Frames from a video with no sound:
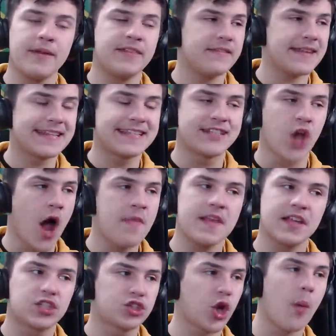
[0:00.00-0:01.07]
that
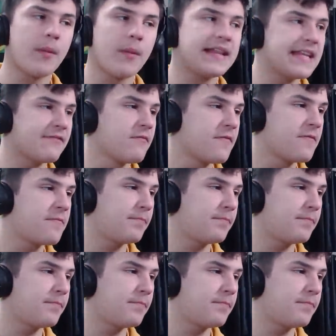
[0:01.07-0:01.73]
there's so many different